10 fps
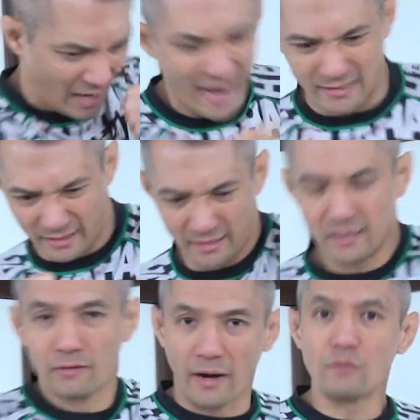tight,
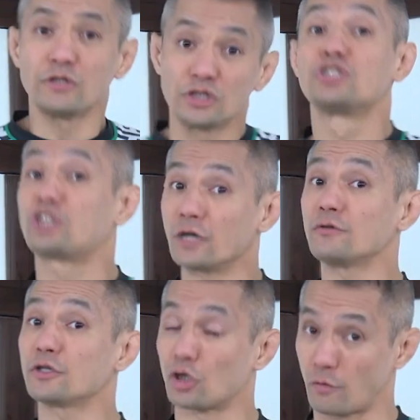right? Which is
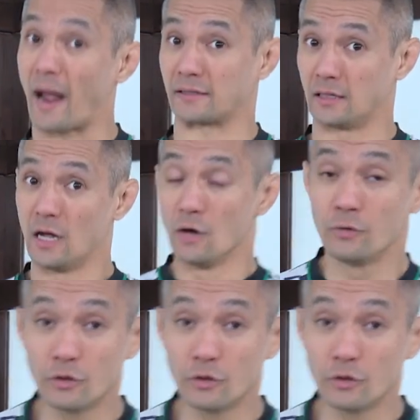generally correct. We